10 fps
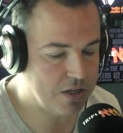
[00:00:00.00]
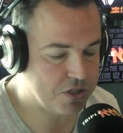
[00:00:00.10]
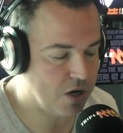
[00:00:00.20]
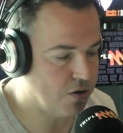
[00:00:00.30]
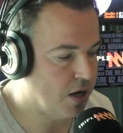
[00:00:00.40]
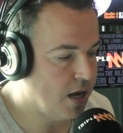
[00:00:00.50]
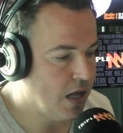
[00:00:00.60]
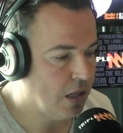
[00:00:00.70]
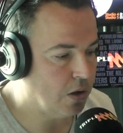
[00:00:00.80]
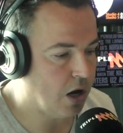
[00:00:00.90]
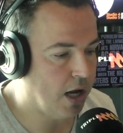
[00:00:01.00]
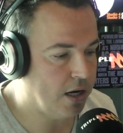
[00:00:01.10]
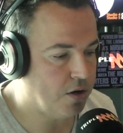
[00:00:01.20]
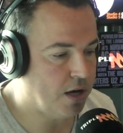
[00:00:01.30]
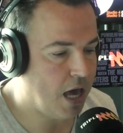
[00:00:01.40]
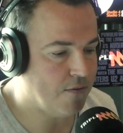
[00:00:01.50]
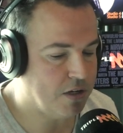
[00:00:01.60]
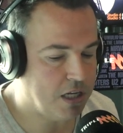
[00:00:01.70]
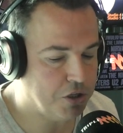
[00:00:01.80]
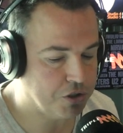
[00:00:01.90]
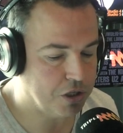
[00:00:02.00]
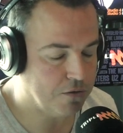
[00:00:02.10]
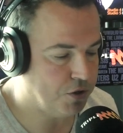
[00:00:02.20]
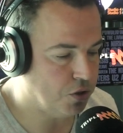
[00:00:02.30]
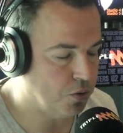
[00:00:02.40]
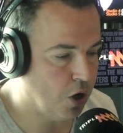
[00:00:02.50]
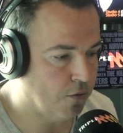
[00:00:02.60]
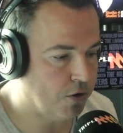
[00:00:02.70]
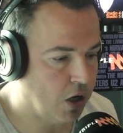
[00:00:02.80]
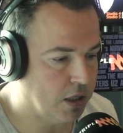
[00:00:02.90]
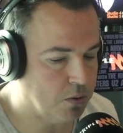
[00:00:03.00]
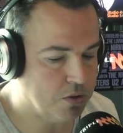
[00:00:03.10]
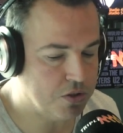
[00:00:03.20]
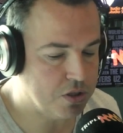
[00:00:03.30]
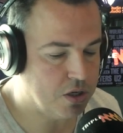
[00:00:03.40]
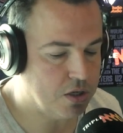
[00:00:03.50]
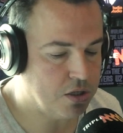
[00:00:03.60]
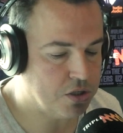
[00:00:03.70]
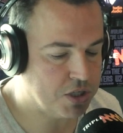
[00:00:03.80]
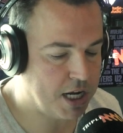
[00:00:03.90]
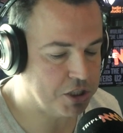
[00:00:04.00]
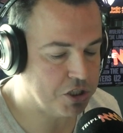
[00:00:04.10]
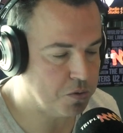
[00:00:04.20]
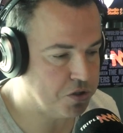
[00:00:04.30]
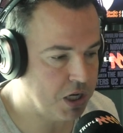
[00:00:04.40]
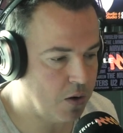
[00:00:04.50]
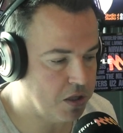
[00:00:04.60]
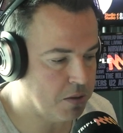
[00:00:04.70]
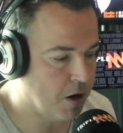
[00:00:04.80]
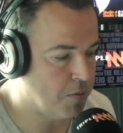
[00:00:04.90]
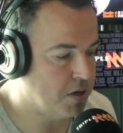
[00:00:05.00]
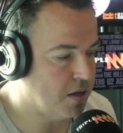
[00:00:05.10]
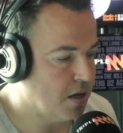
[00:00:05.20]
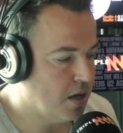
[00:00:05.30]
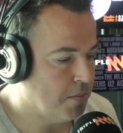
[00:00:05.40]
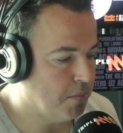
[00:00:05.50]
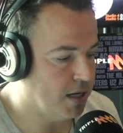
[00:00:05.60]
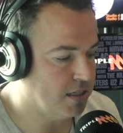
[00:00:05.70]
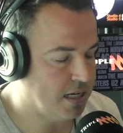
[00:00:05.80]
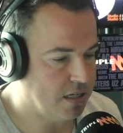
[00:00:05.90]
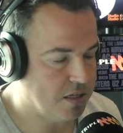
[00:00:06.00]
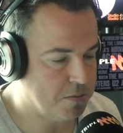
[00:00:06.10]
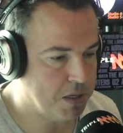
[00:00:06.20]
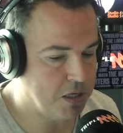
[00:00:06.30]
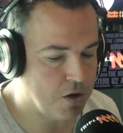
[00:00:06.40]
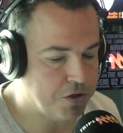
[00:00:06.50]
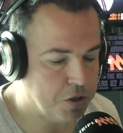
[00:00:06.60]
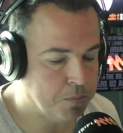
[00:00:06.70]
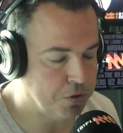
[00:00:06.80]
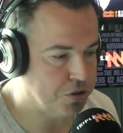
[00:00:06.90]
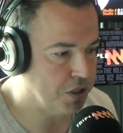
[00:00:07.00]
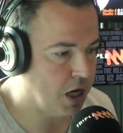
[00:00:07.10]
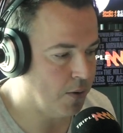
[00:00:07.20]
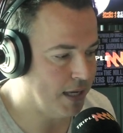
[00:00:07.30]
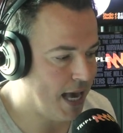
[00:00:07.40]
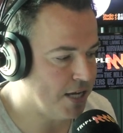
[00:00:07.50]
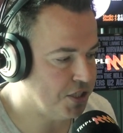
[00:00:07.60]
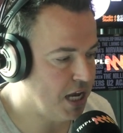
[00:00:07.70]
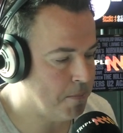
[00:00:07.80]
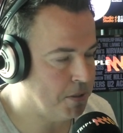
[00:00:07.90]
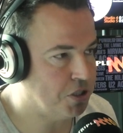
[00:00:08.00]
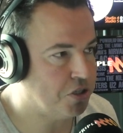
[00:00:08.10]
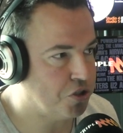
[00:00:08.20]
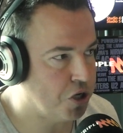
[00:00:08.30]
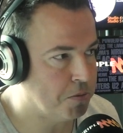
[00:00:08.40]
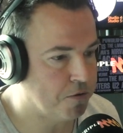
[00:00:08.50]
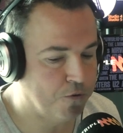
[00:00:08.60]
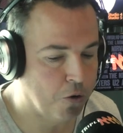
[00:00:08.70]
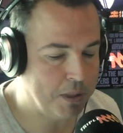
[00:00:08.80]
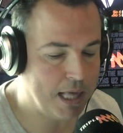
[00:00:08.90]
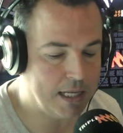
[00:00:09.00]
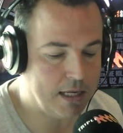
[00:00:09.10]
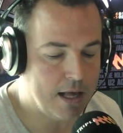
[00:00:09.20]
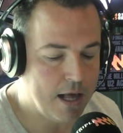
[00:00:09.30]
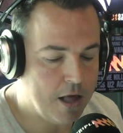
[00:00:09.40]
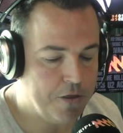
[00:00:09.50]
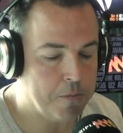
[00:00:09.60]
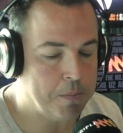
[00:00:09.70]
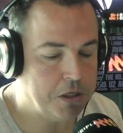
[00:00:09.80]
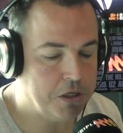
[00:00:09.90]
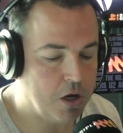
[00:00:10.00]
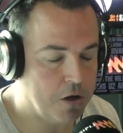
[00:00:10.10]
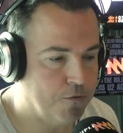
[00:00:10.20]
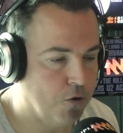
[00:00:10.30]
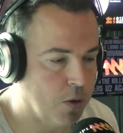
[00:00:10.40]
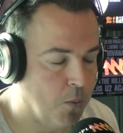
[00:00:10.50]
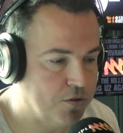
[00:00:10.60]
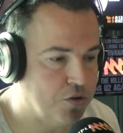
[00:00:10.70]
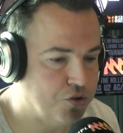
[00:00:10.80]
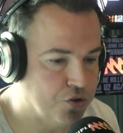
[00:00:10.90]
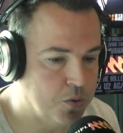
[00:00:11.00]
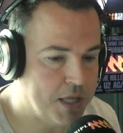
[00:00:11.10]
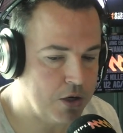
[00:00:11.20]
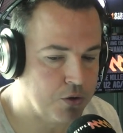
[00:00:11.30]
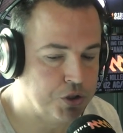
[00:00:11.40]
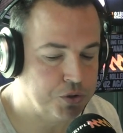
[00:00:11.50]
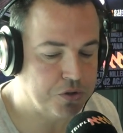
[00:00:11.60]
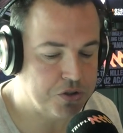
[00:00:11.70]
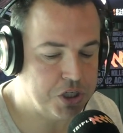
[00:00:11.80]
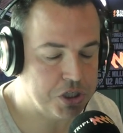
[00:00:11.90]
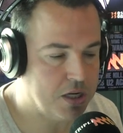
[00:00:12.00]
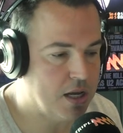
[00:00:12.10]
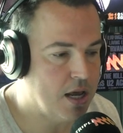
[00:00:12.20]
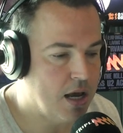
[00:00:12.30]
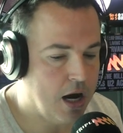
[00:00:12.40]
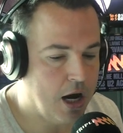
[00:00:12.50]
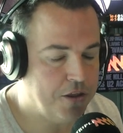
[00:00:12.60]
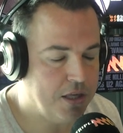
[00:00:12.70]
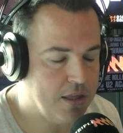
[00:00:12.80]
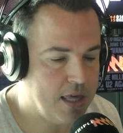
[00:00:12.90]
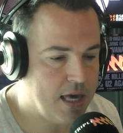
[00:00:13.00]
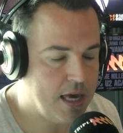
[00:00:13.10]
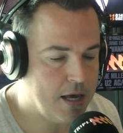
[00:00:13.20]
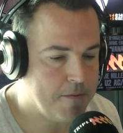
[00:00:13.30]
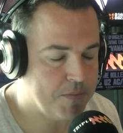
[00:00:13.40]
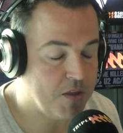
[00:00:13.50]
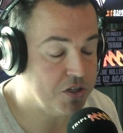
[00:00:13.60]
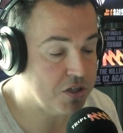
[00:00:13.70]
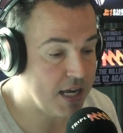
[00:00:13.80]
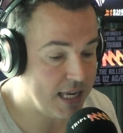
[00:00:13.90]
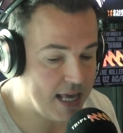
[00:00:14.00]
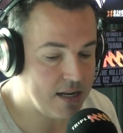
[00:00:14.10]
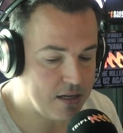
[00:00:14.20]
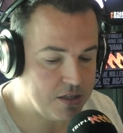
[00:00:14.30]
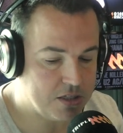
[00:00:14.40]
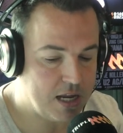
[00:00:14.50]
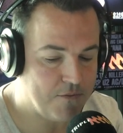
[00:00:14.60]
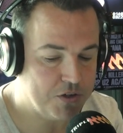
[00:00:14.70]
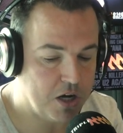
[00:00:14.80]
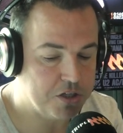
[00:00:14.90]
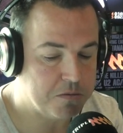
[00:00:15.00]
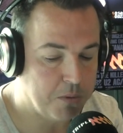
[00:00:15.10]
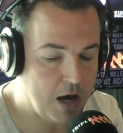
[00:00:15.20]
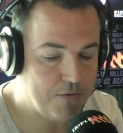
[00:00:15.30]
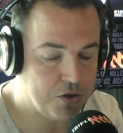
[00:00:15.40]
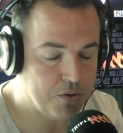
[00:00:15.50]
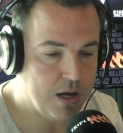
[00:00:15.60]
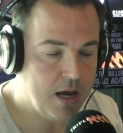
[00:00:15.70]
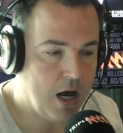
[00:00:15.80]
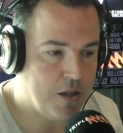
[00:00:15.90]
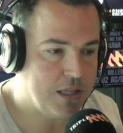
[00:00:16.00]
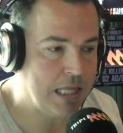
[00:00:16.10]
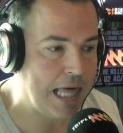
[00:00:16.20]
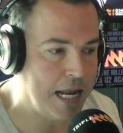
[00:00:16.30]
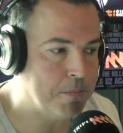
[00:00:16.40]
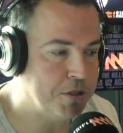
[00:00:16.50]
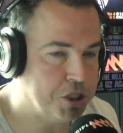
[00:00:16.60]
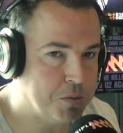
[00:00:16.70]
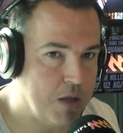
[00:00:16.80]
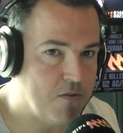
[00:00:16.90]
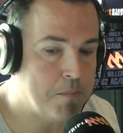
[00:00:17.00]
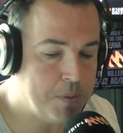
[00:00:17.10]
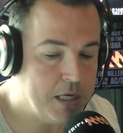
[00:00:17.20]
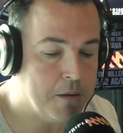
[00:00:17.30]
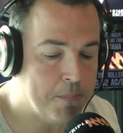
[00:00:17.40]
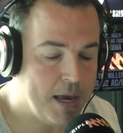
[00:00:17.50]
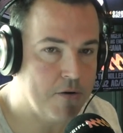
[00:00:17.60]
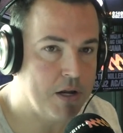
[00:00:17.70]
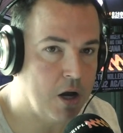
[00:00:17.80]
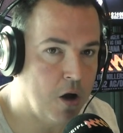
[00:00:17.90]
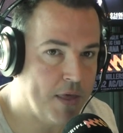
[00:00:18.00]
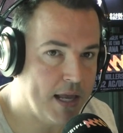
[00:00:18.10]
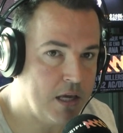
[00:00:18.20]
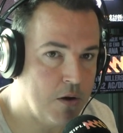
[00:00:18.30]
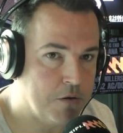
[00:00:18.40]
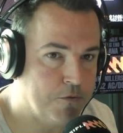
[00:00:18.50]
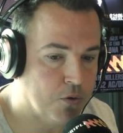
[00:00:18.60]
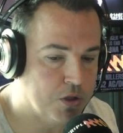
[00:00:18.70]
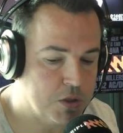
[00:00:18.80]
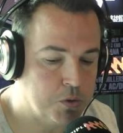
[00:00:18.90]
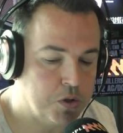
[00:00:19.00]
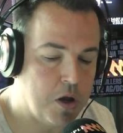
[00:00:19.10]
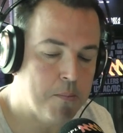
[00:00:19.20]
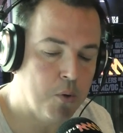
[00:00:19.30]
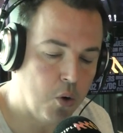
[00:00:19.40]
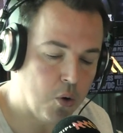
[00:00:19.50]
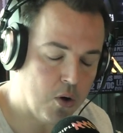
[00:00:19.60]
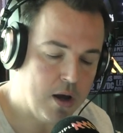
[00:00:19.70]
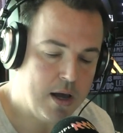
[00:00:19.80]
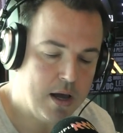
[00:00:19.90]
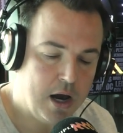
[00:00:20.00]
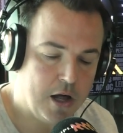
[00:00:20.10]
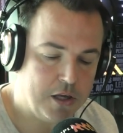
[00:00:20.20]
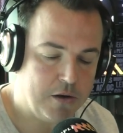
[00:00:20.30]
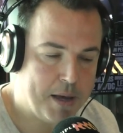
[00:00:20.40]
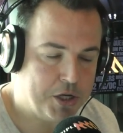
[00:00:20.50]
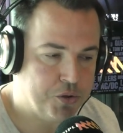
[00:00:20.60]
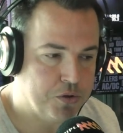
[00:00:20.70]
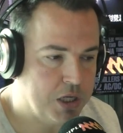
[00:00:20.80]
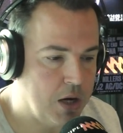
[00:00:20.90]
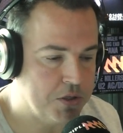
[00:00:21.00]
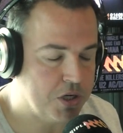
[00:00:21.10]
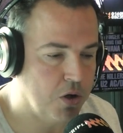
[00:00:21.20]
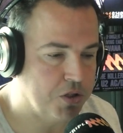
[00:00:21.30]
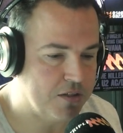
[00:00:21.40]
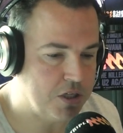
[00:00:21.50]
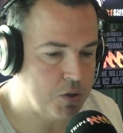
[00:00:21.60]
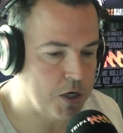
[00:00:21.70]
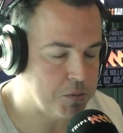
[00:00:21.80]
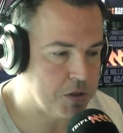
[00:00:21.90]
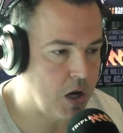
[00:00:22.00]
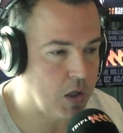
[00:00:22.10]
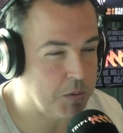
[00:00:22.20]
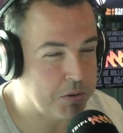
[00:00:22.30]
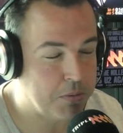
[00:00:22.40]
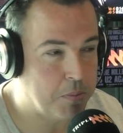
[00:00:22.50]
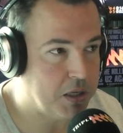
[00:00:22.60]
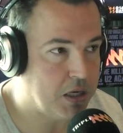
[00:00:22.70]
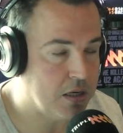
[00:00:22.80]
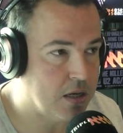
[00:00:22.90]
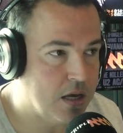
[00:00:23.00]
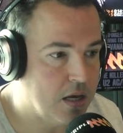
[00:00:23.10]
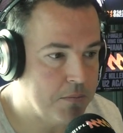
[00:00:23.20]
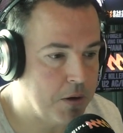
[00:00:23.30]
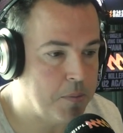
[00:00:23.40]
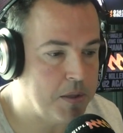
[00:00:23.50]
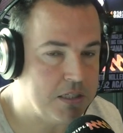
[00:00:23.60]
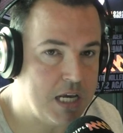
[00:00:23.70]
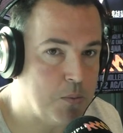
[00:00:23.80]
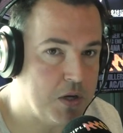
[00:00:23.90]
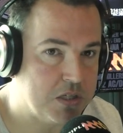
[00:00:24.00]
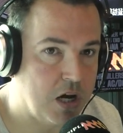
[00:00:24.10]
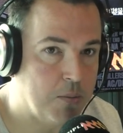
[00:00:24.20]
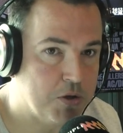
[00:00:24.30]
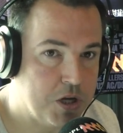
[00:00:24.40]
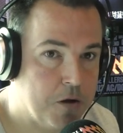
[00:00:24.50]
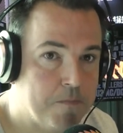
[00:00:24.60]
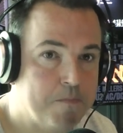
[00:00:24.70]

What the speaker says: So, look, I don't have an intricate view of Collingwood's discussions with Degoe at the moment. My understanding is there's been no deal put to Degoe as yet, but just in terms of formulating their opinion going forward on what to do with that crucial decision, I think their, and this is, again, just emphasises my view, I think their ladder position will have a big bearing on that going forward. So we'll know more, I think, about Jordan Degoe's contract situation with Collingwood probably in 10 weeks' time or so.